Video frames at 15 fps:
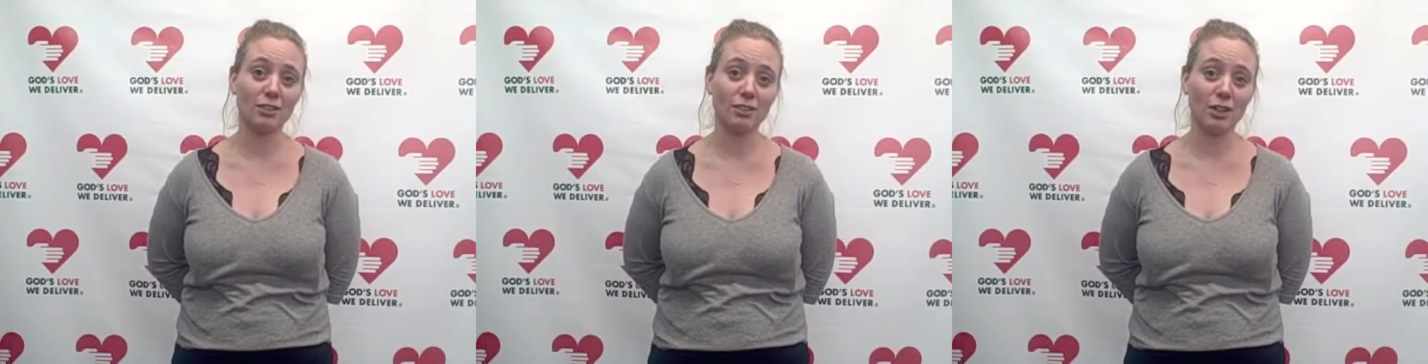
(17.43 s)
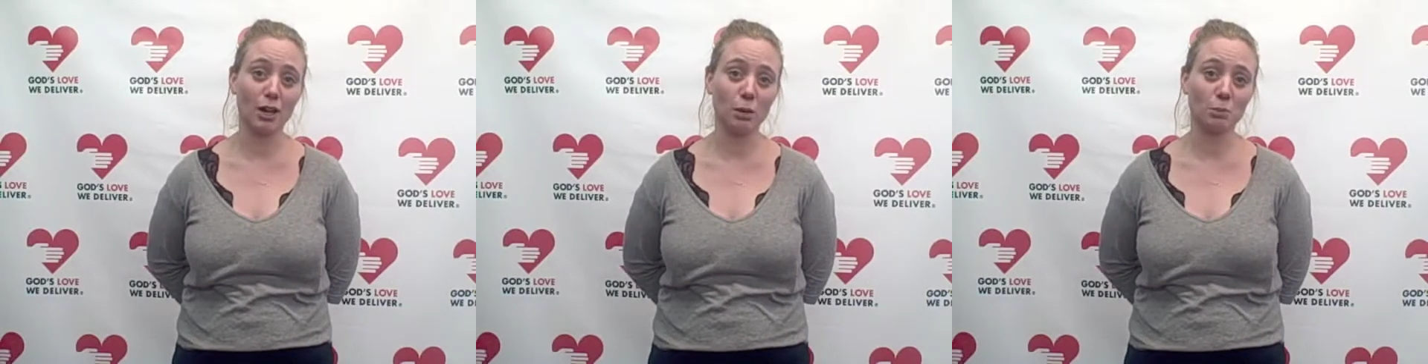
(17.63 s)

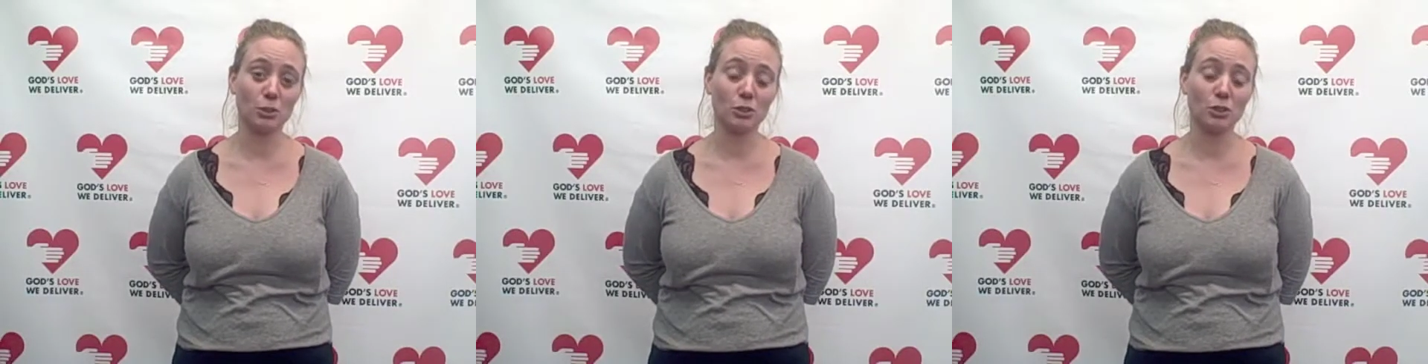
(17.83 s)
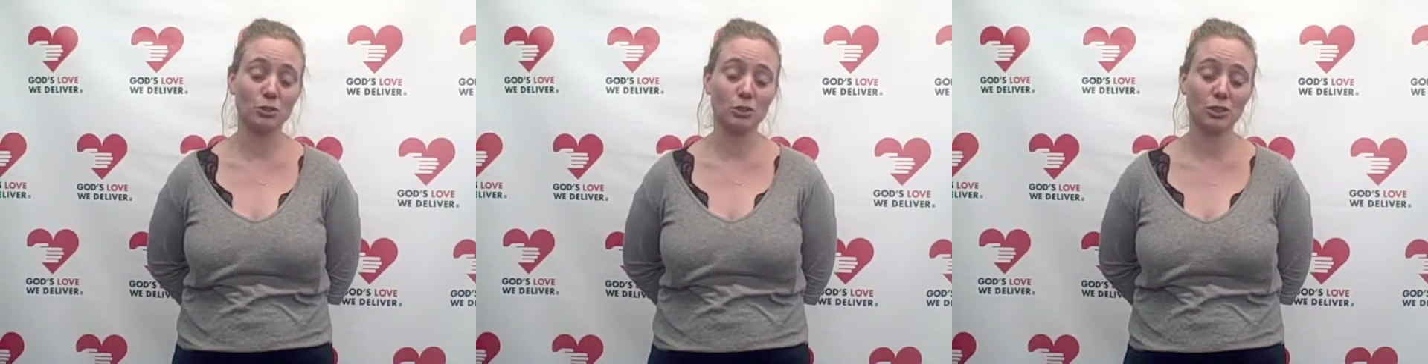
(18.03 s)
the
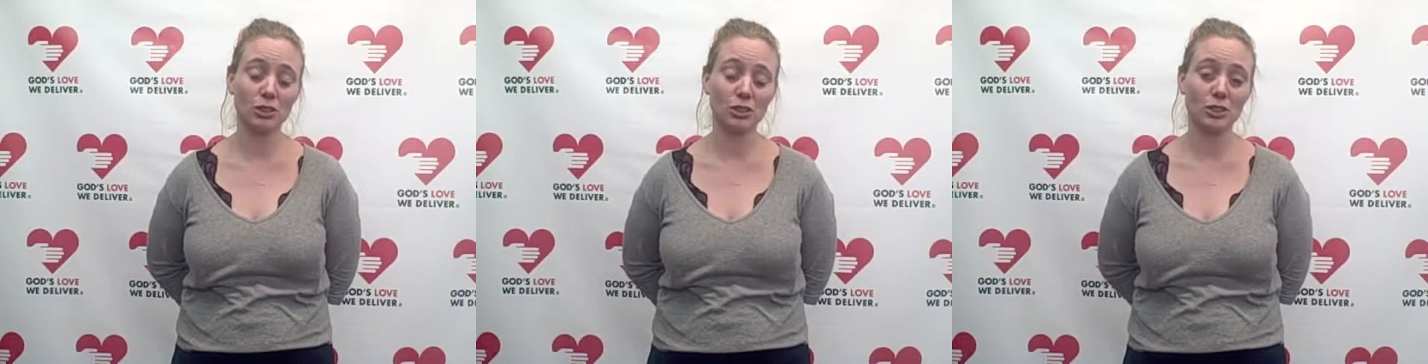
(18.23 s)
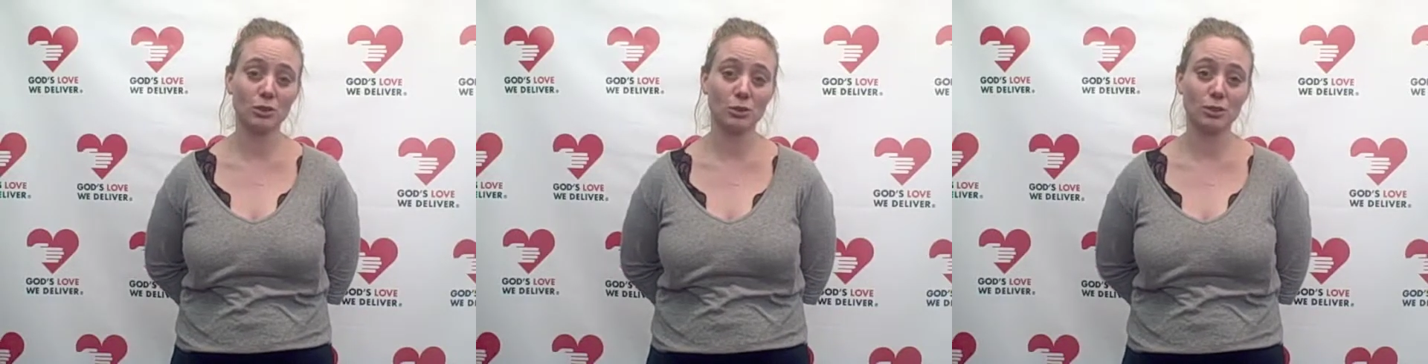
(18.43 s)

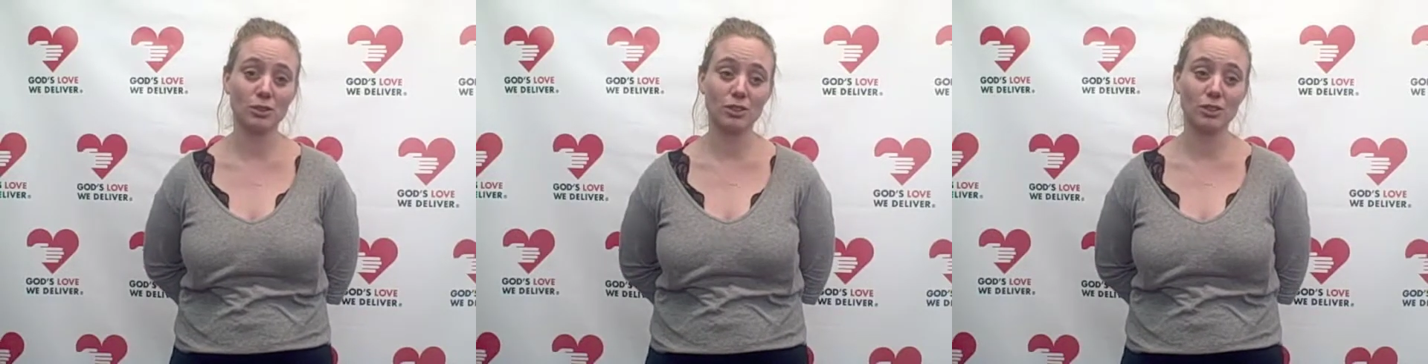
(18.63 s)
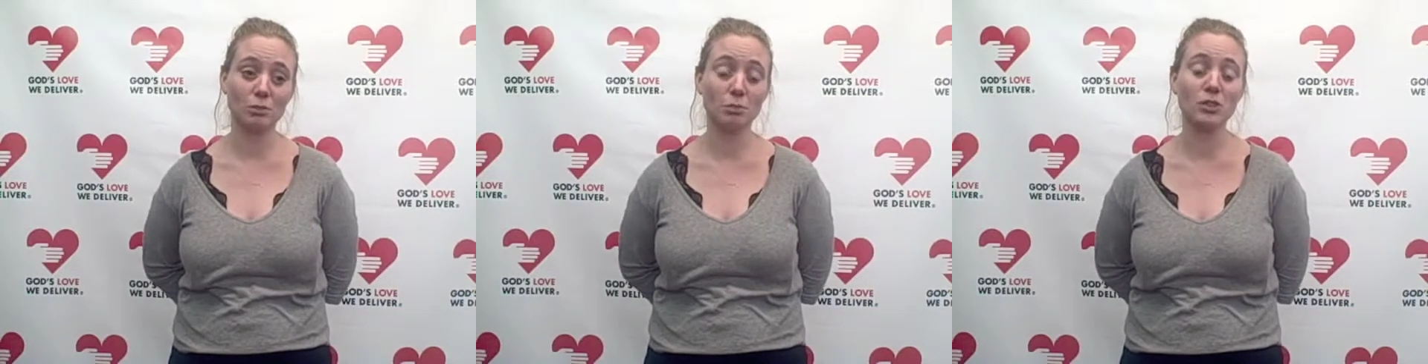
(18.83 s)
opportunity or
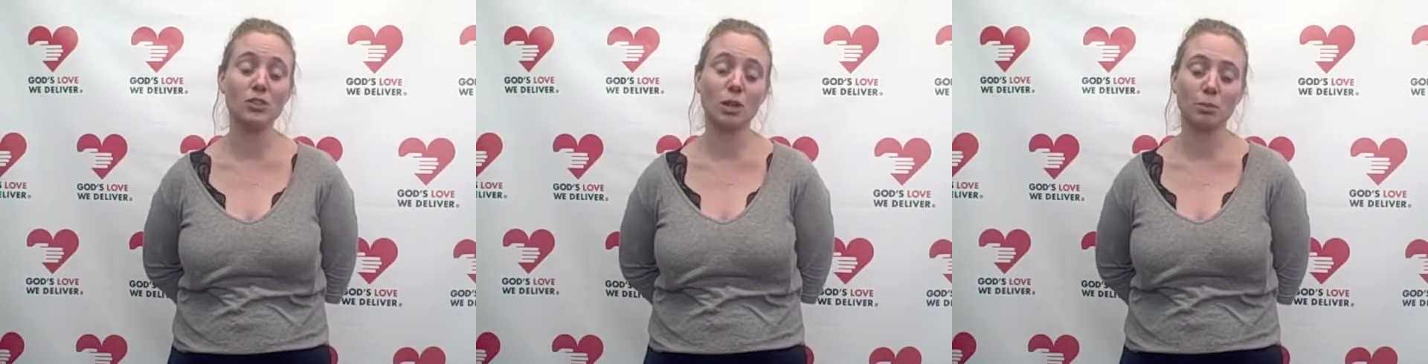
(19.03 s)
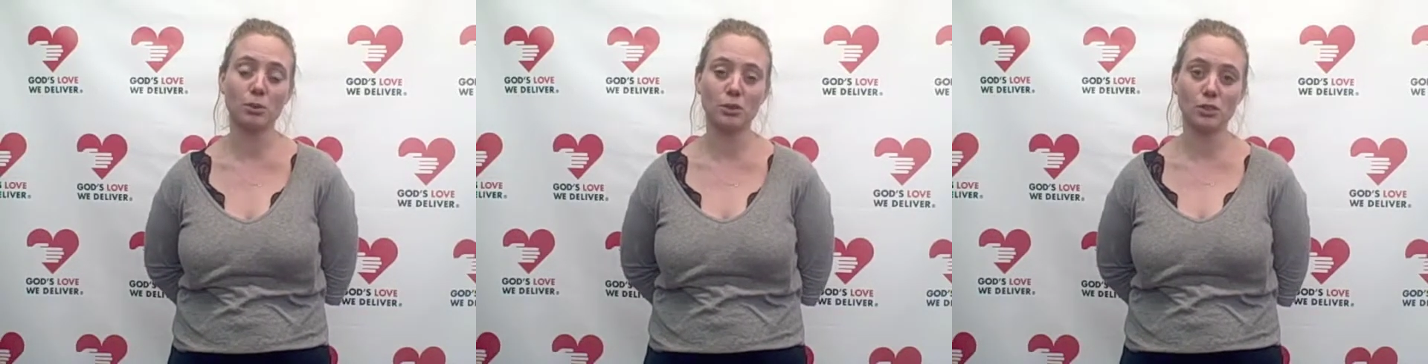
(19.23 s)
the
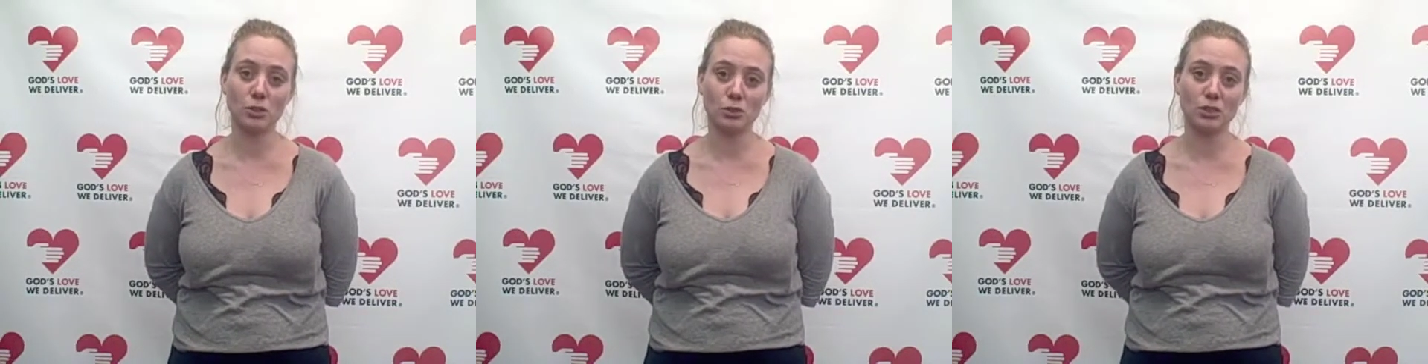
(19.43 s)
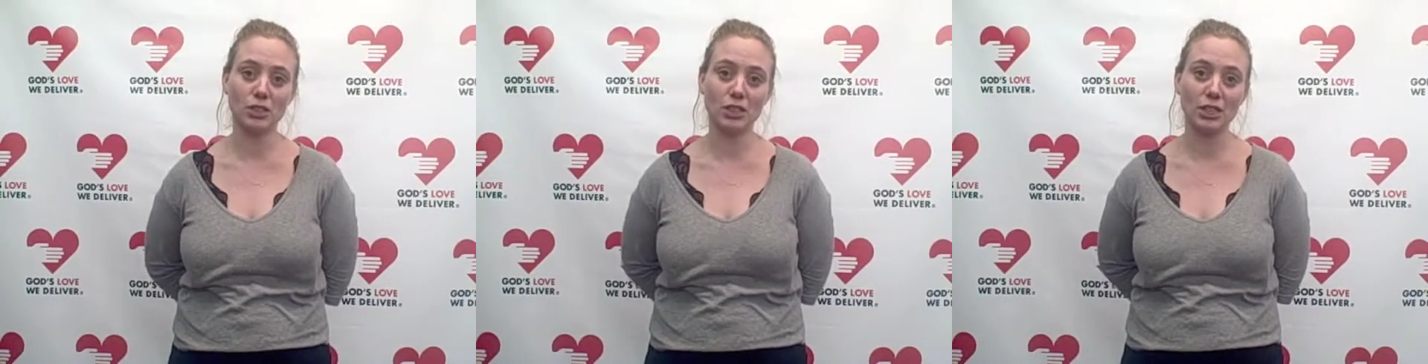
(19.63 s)

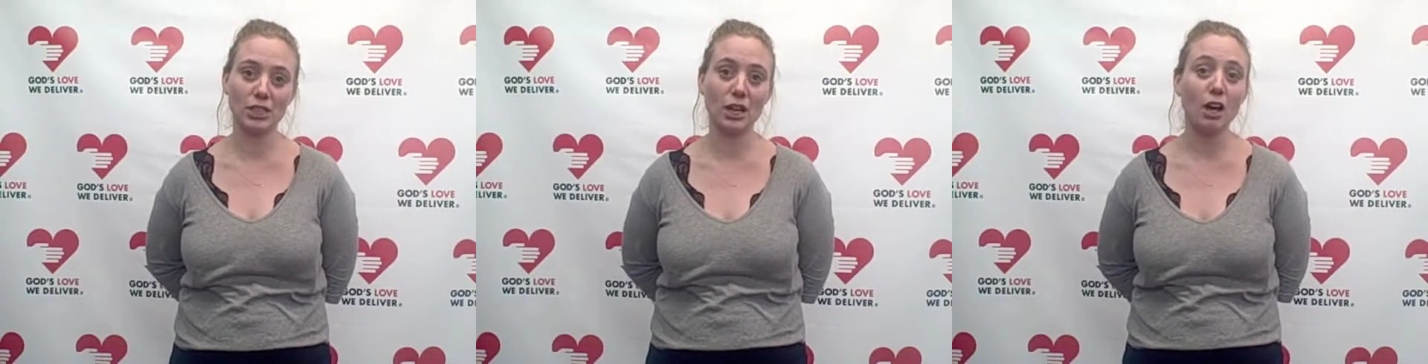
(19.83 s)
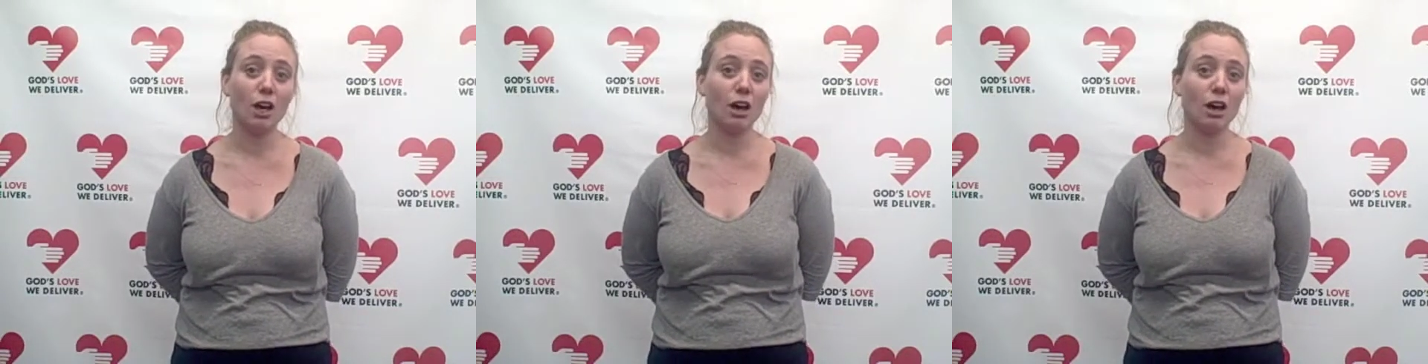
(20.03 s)
misopportunity